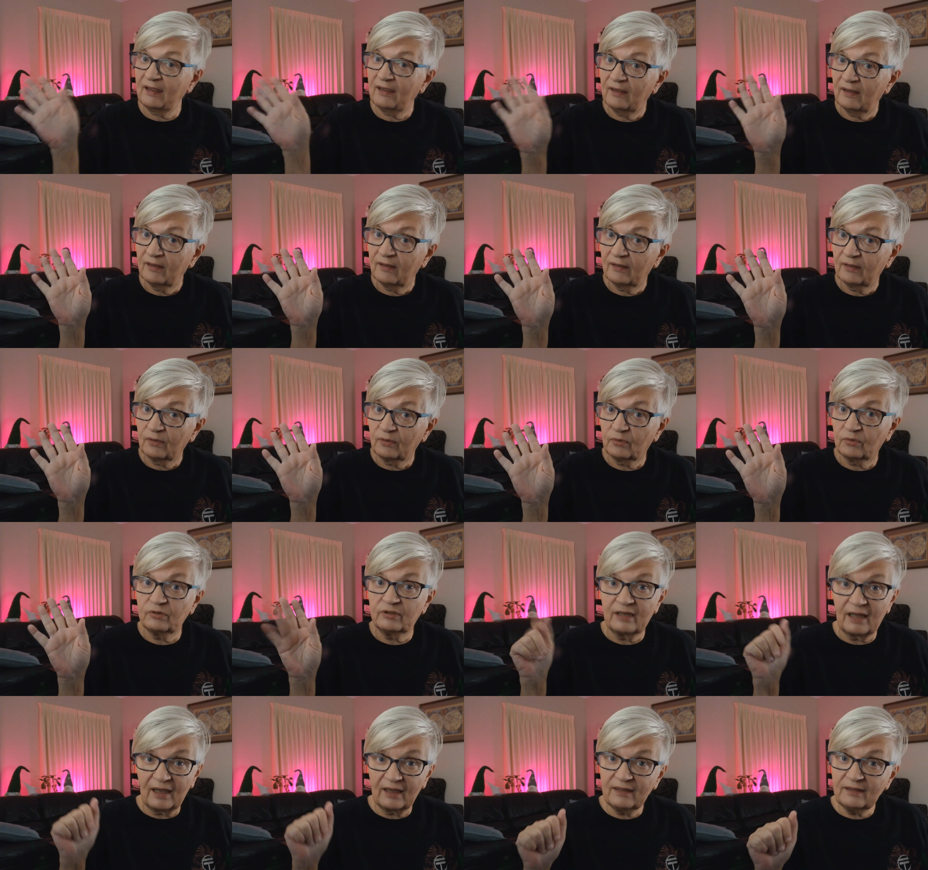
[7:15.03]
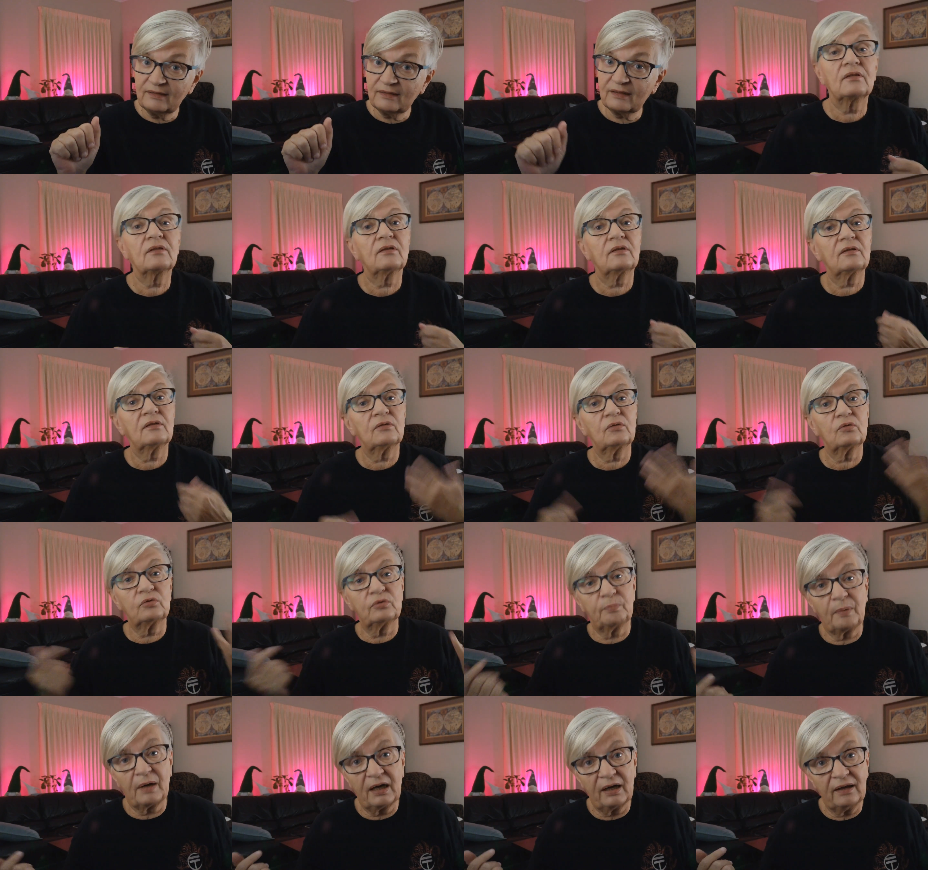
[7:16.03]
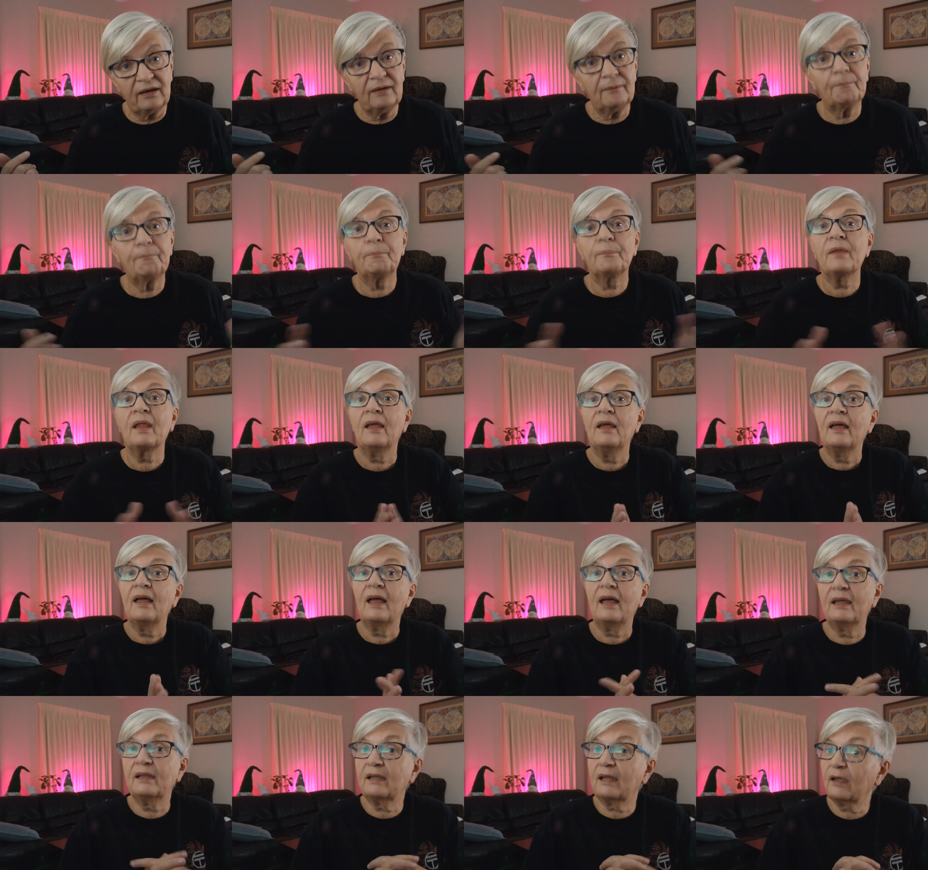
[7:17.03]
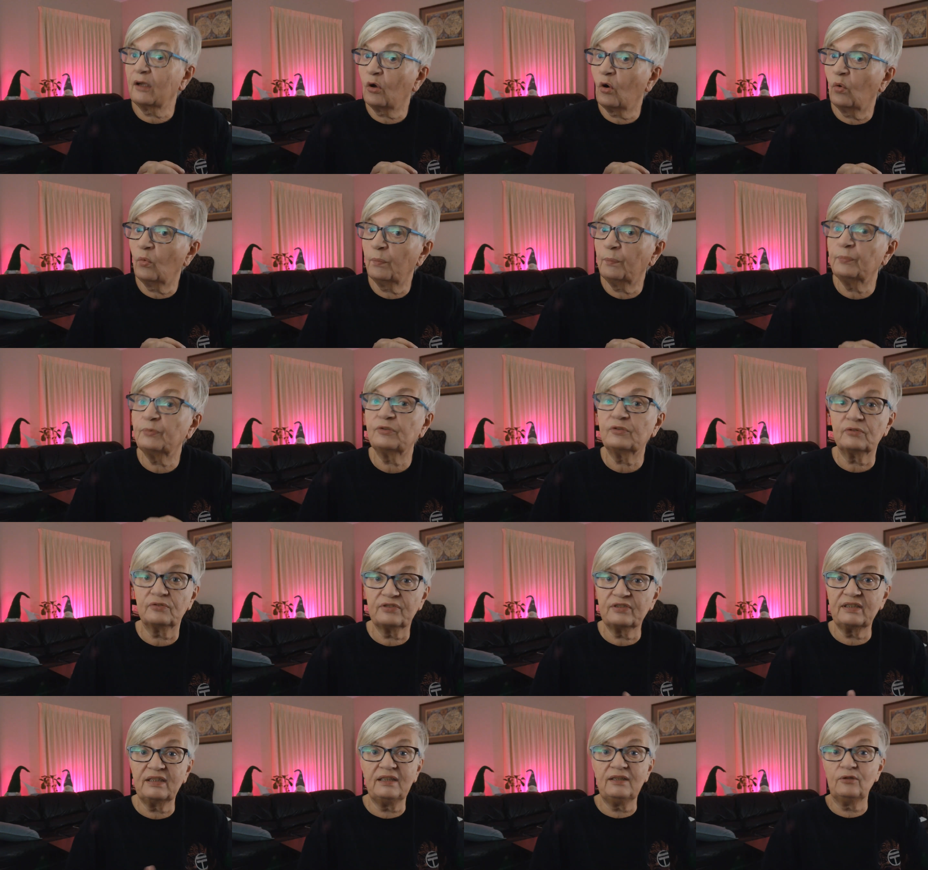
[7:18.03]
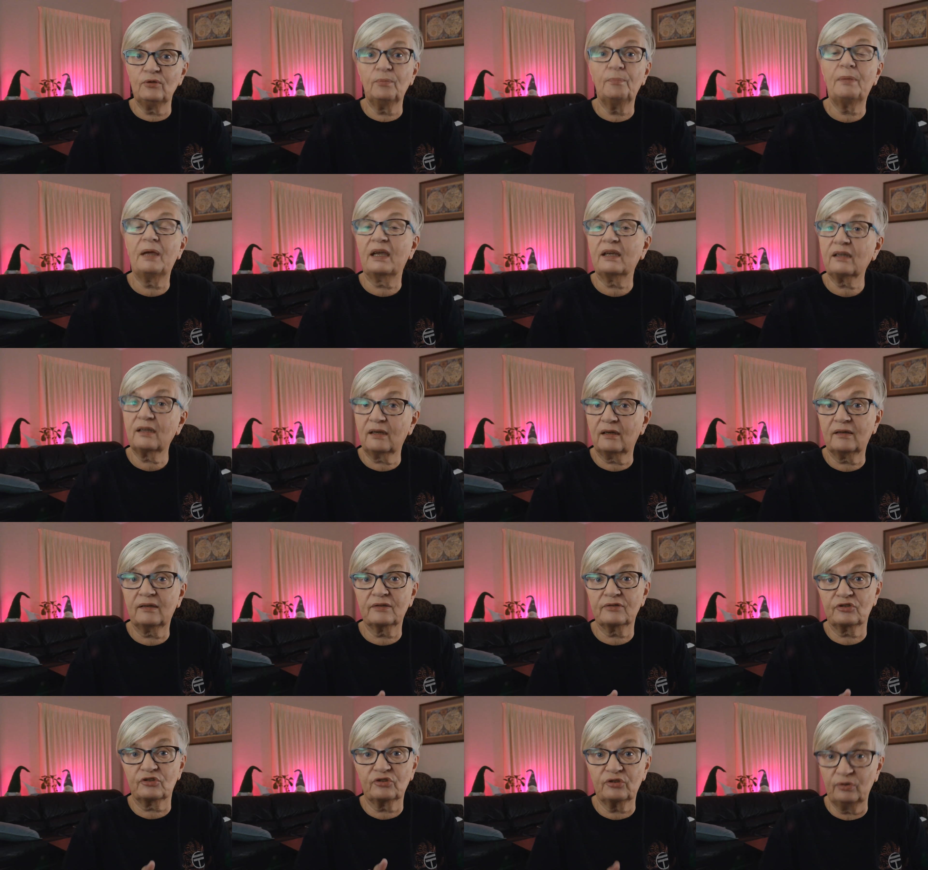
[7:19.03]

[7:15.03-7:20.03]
good night, goodbye, and I hope to see you back here soon.